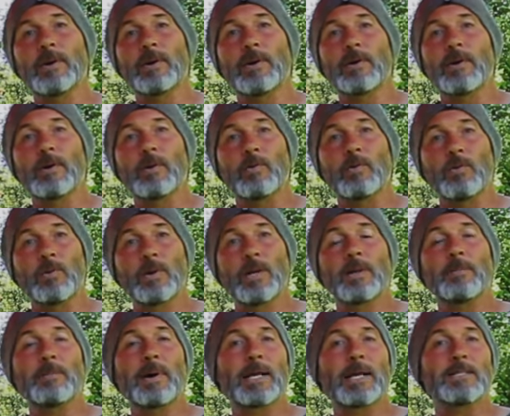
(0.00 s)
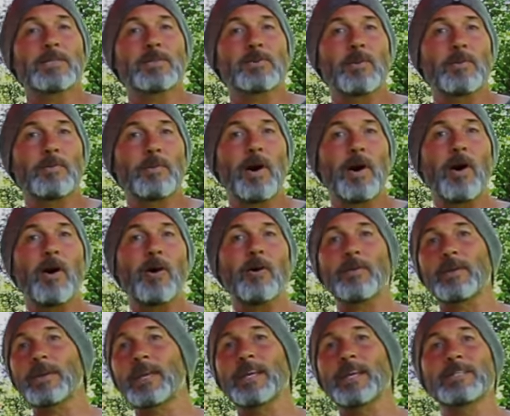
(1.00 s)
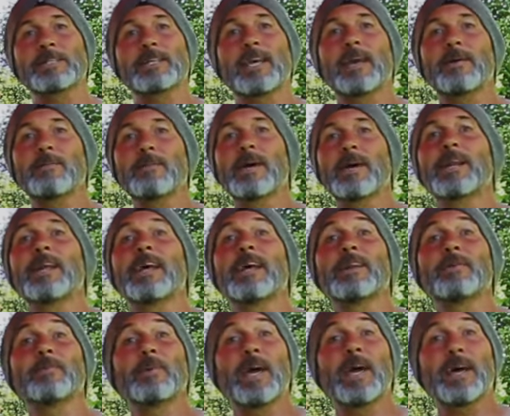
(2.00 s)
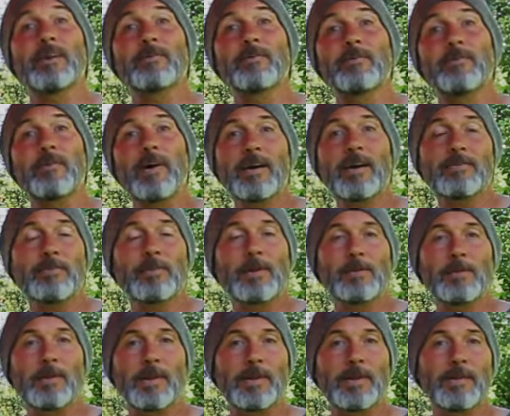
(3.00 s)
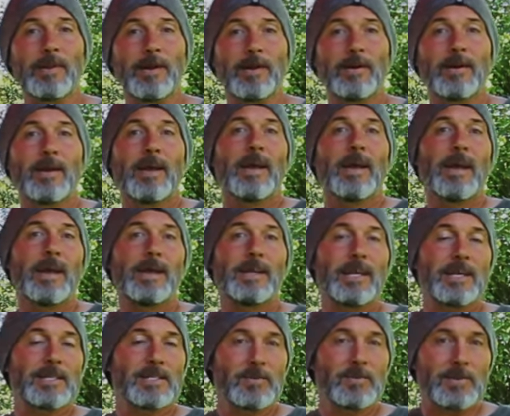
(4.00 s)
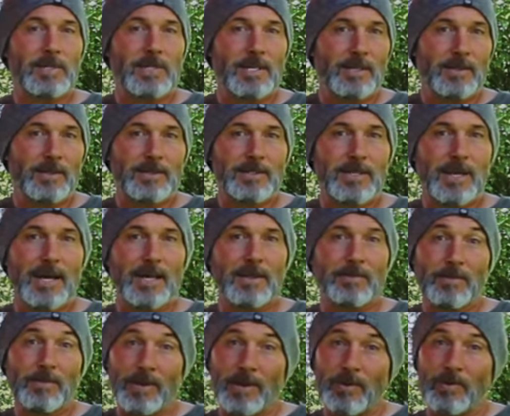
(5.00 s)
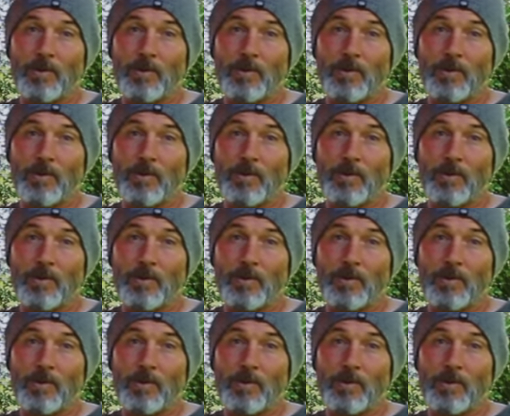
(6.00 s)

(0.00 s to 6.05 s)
in a really bad storm, all the kids came in, and we had 5 people in there. And yes, it was a little tight, but it